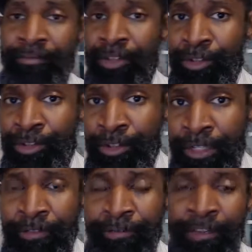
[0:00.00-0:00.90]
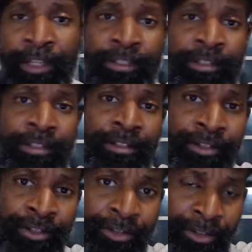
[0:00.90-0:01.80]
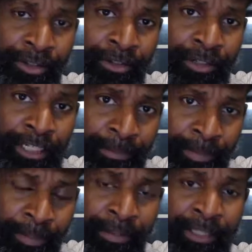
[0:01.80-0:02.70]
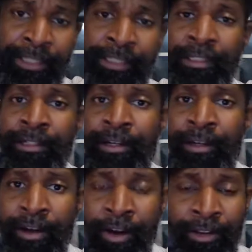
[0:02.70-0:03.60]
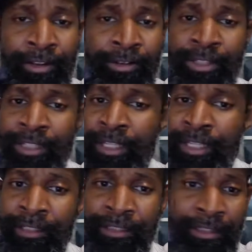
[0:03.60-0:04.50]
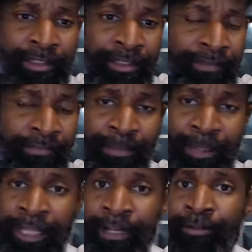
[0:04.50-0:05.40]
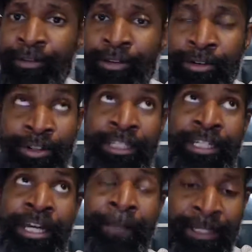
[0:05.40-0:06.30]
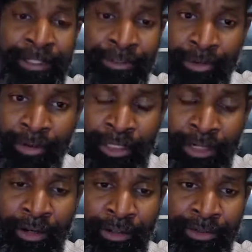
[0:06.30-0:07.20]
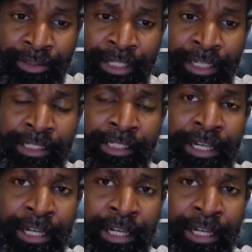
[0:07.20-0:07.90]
User interface, user experience, all of those things play a role, or design plays a role in all of those things.